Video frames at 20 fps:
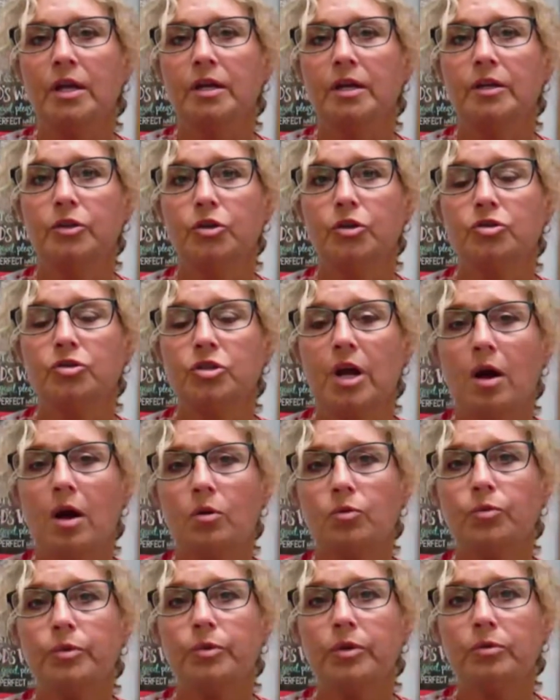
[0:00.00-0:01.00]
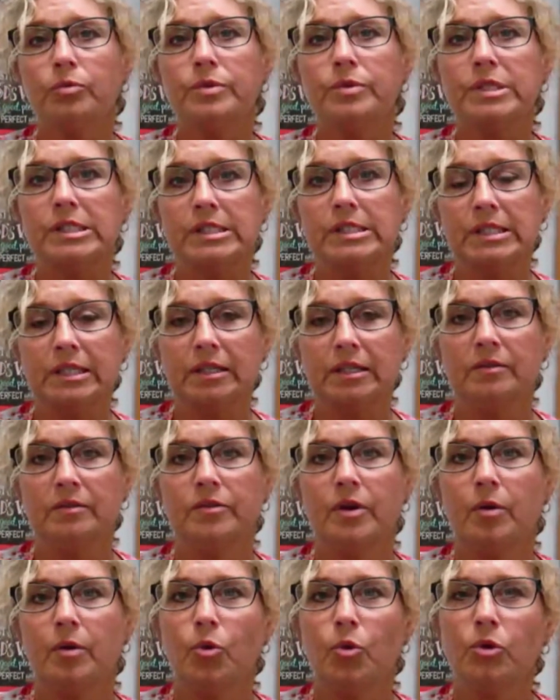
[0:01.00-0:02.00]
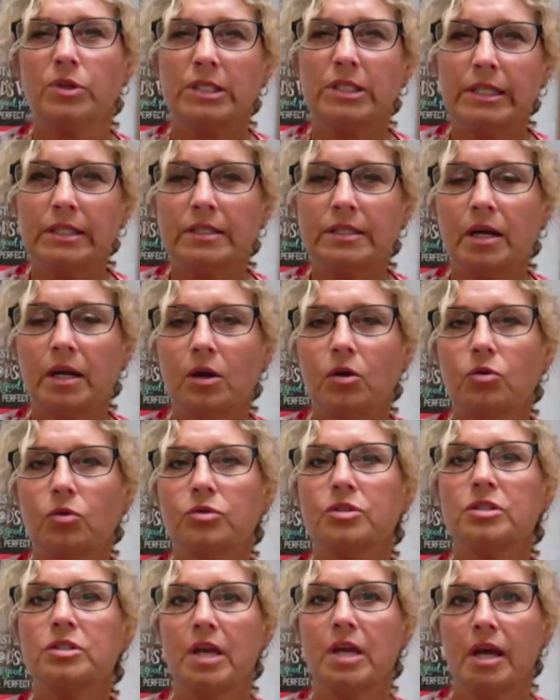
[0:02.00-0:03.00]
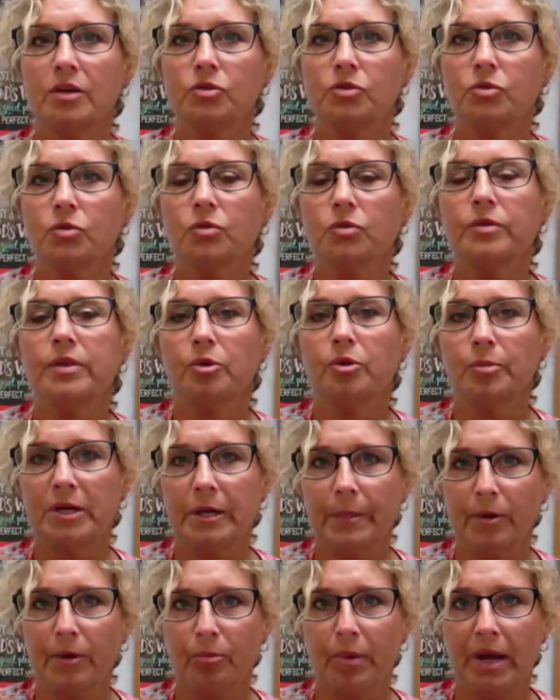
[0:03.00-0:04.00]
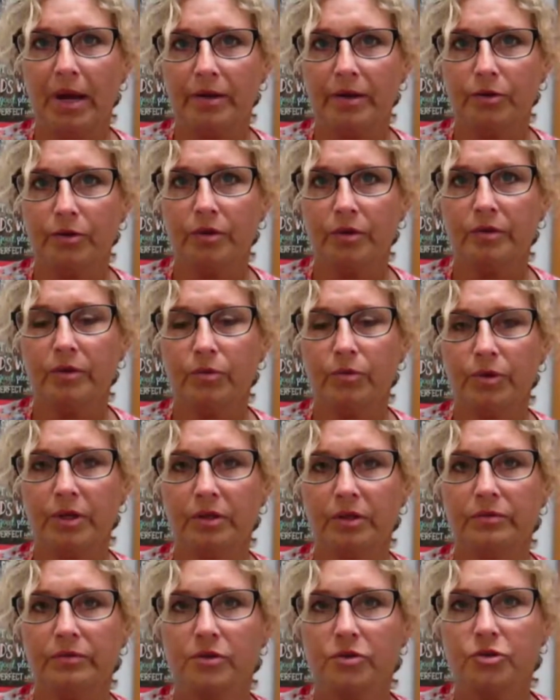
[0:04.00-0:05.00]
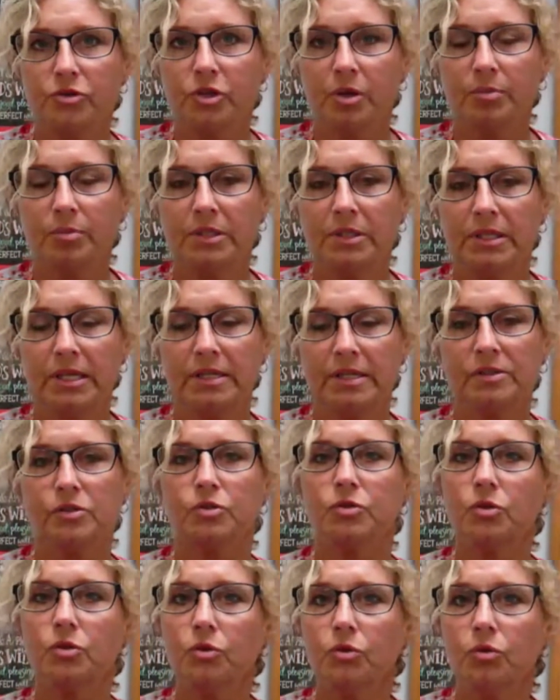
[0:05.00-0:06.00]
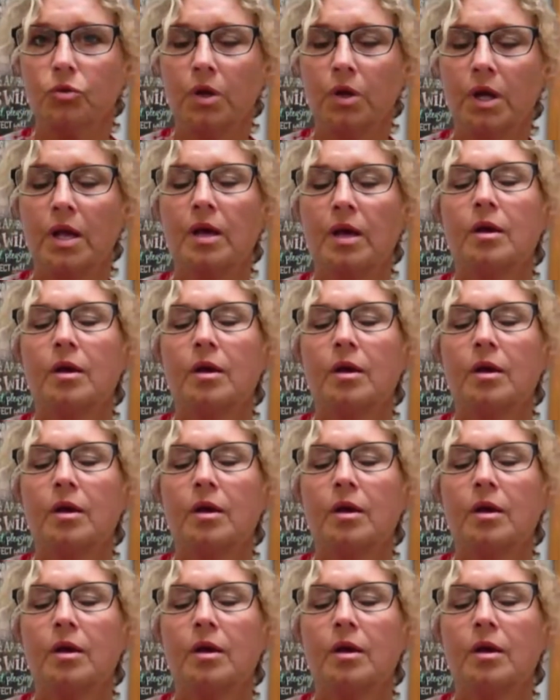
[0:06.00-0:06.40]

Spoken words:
Now, your child will receive a more detailed schedule that'll be in their binder that they'll get the first couple of days of school,